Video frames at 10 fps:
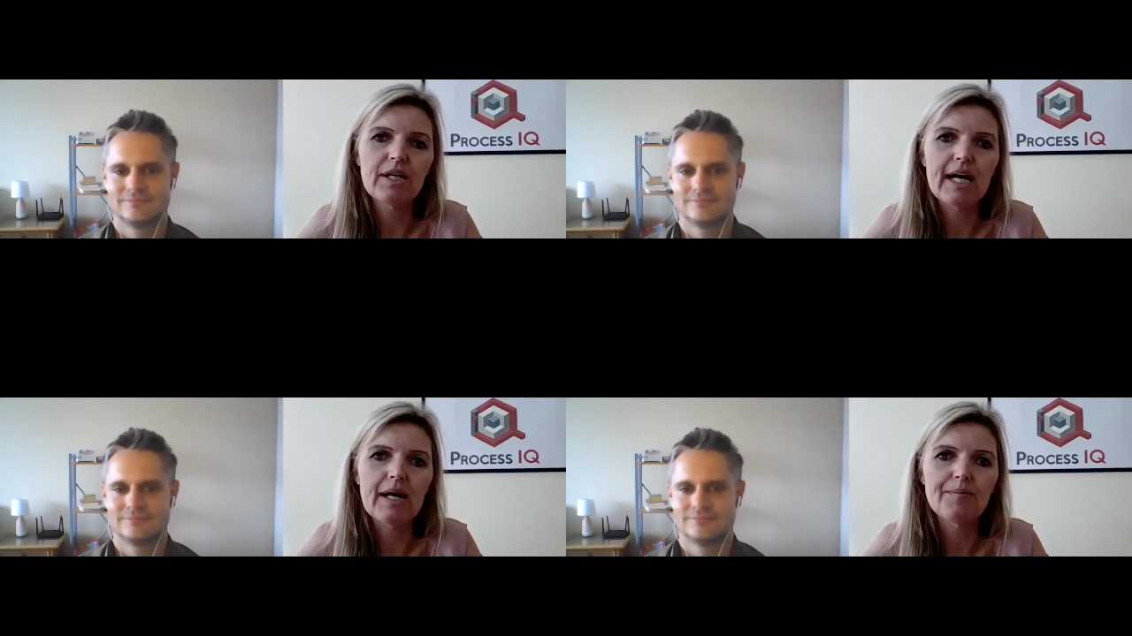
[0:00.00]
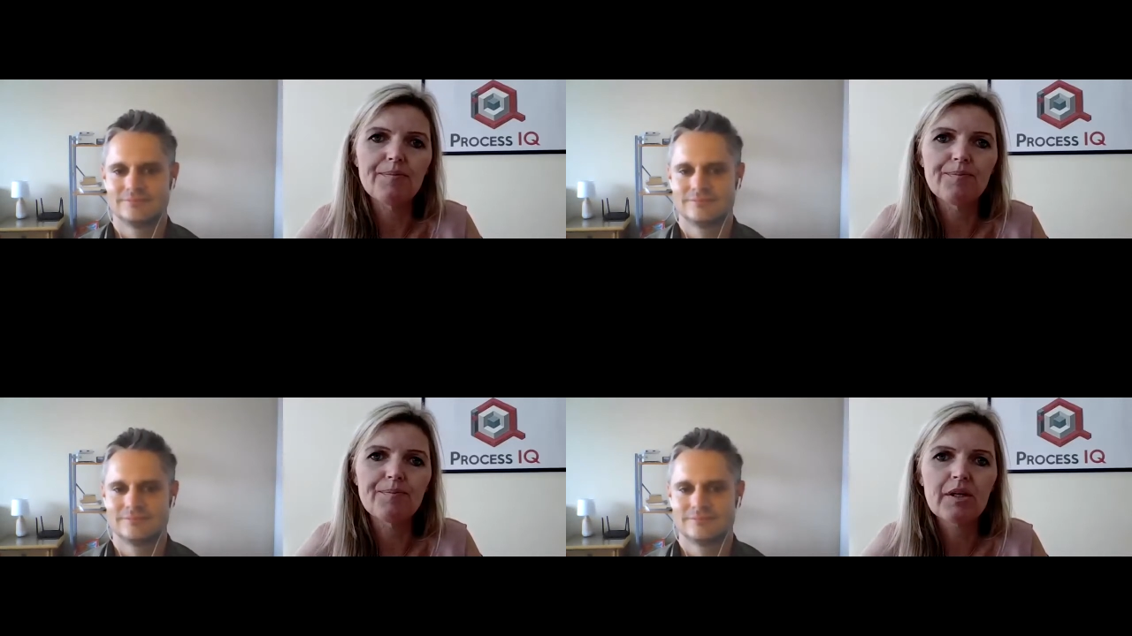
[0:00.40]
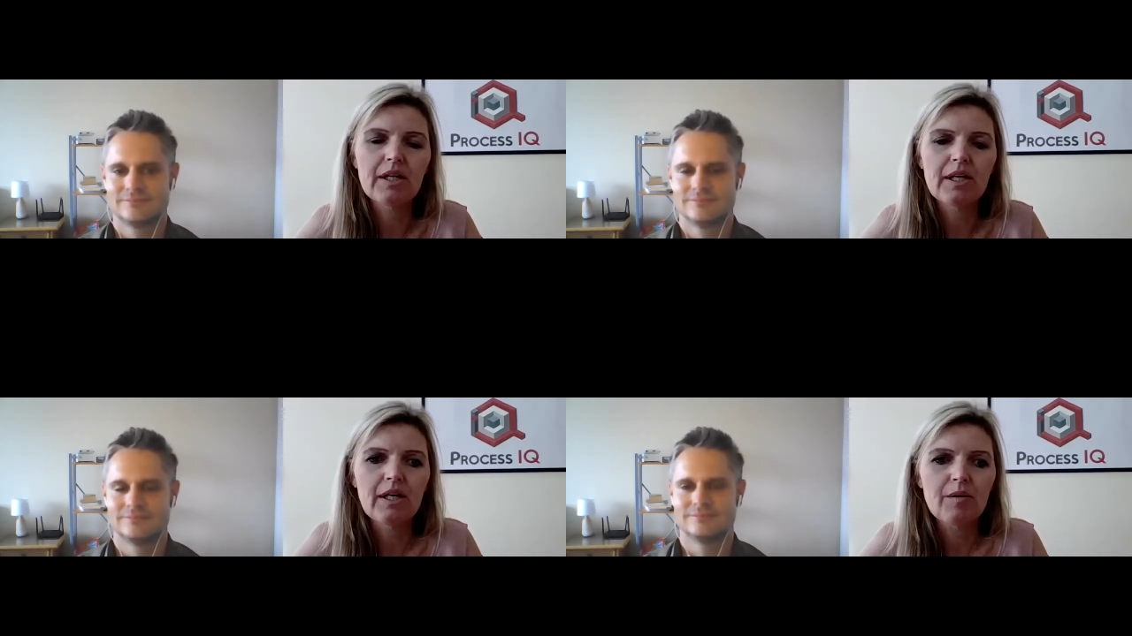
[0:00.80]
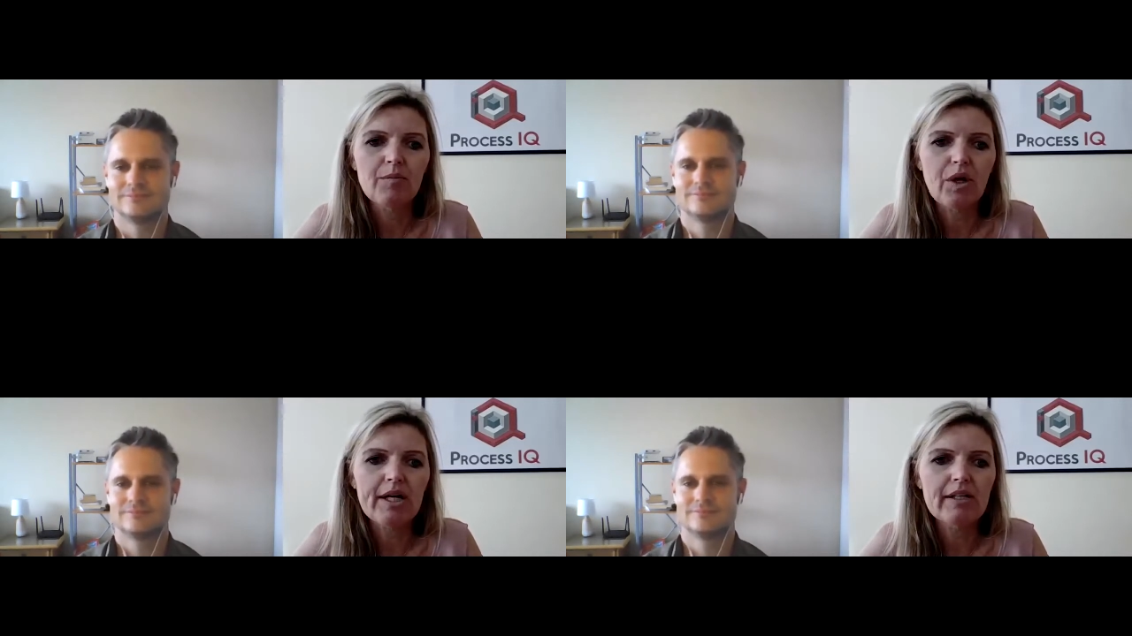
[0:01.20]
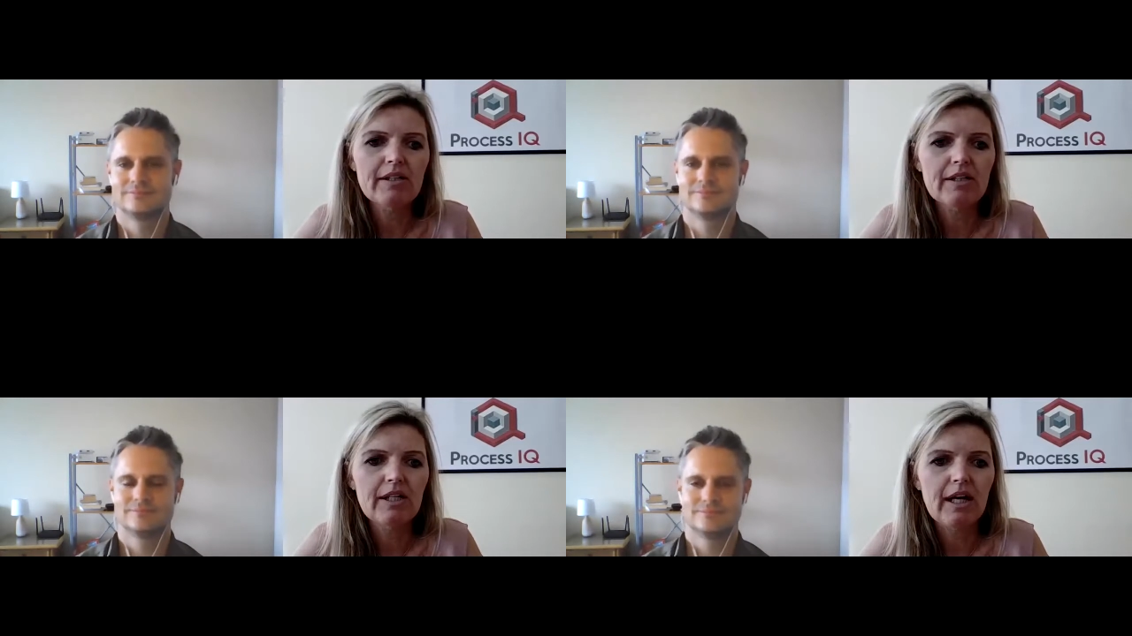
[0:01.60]
Speaker 1: Um,
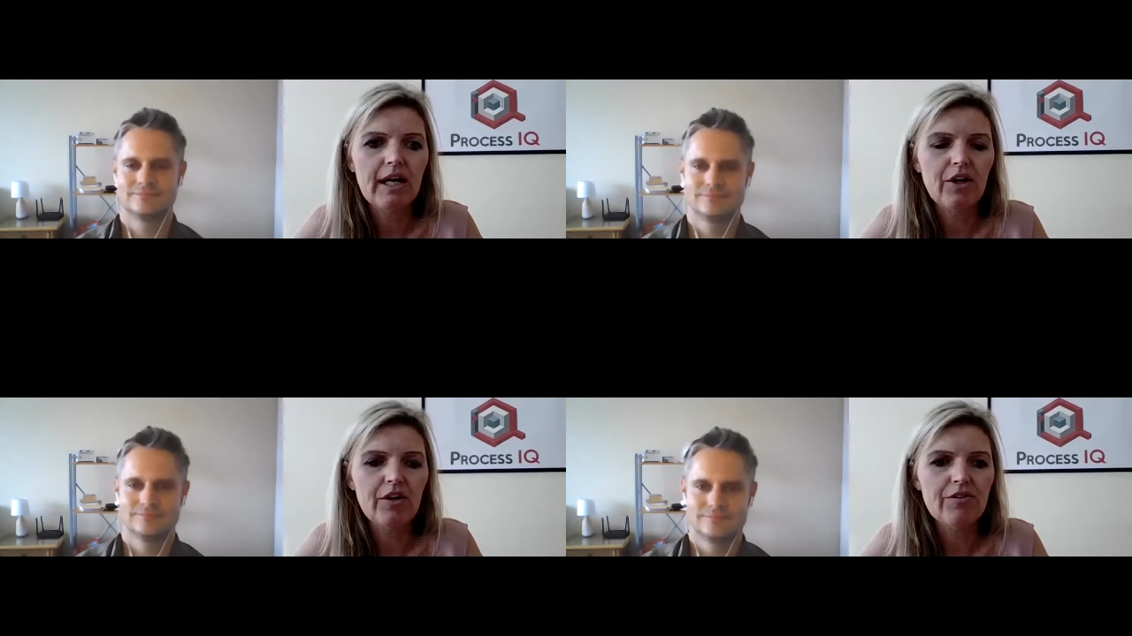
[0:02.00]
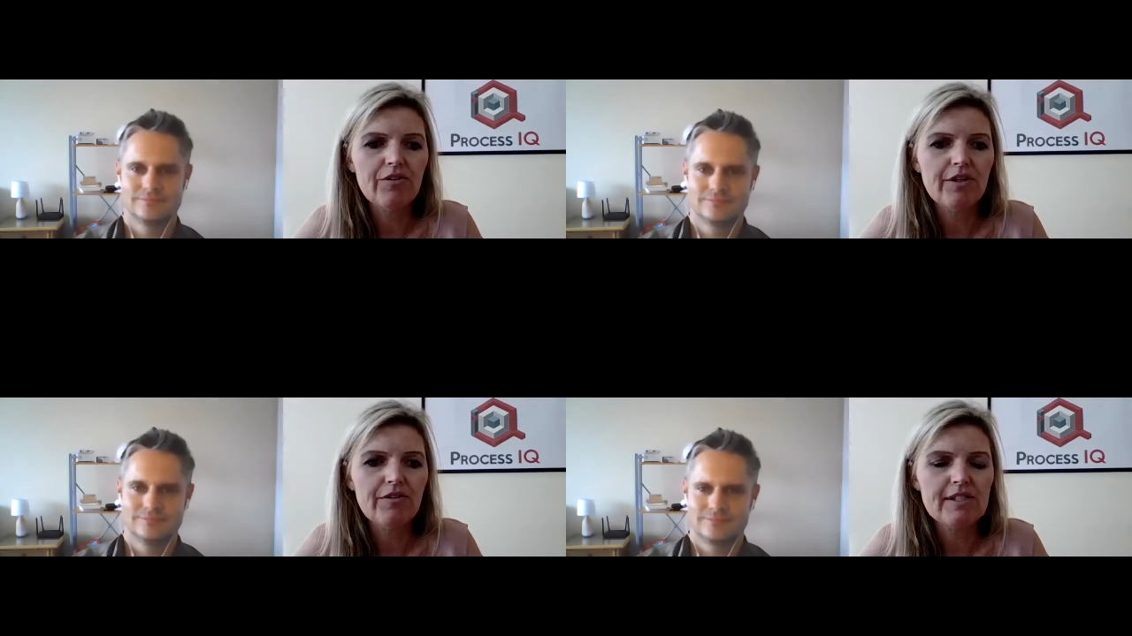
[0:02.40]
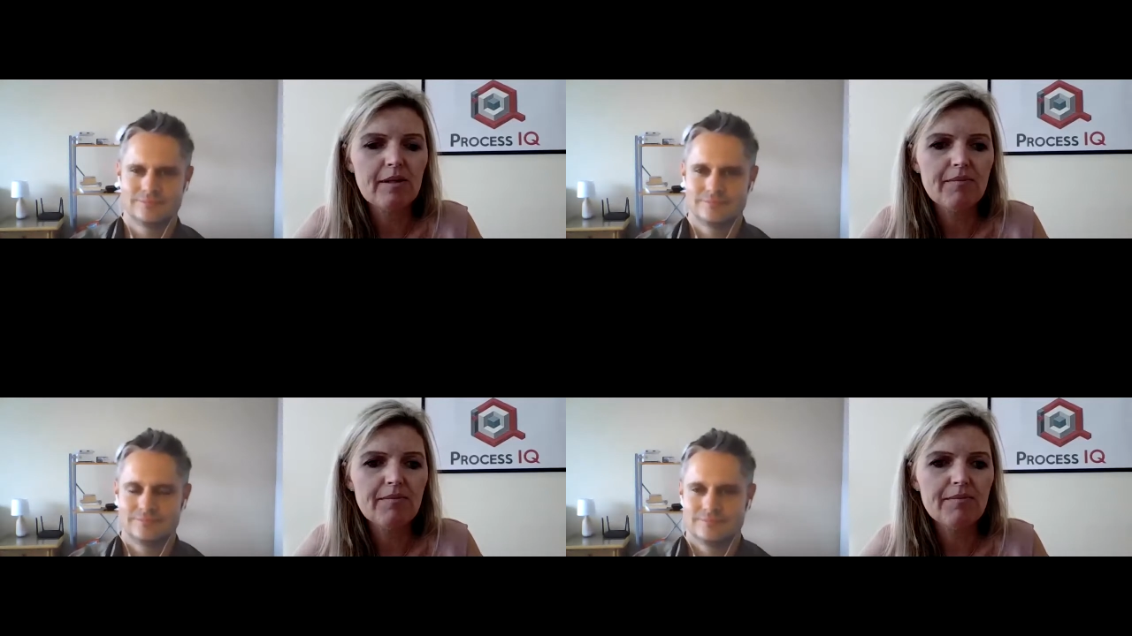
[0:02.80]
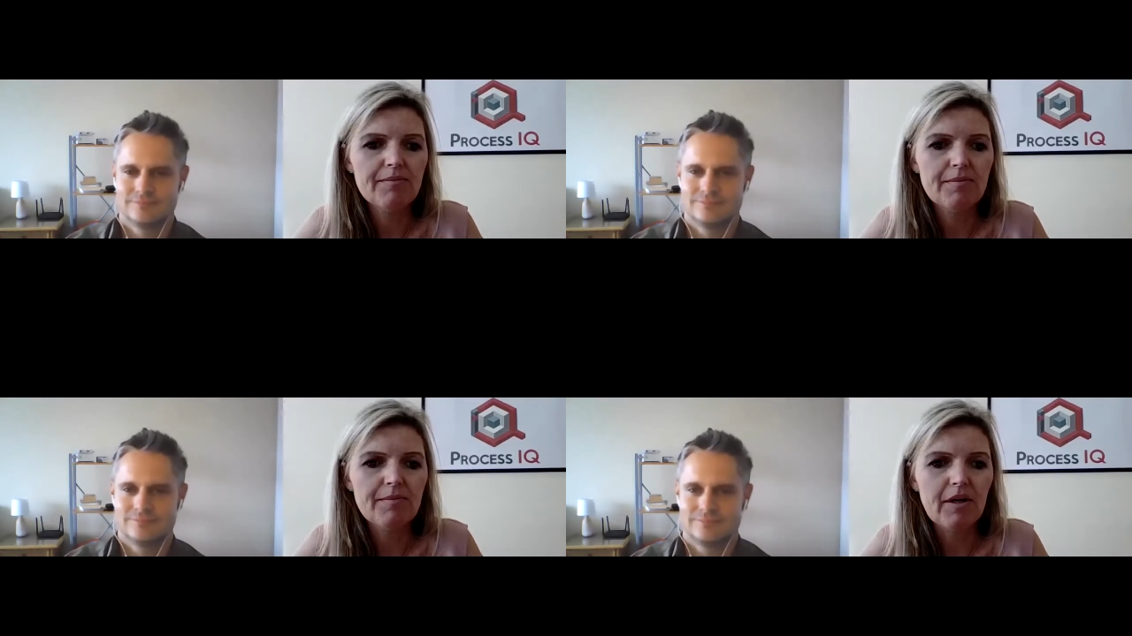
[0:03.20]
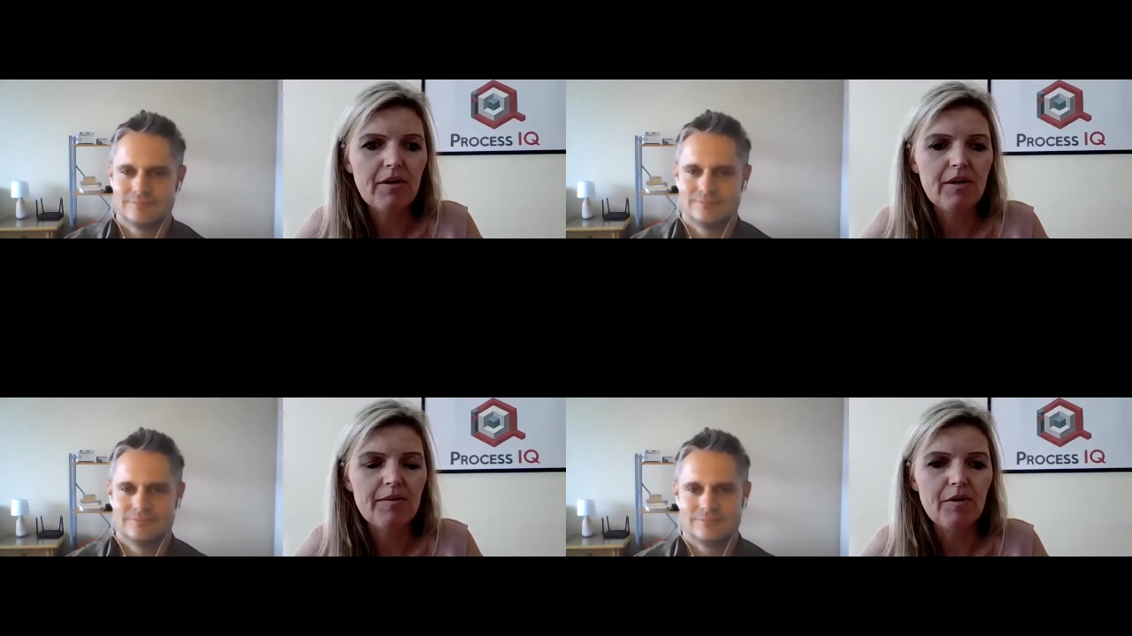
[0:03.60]
Brian, I know if some uh,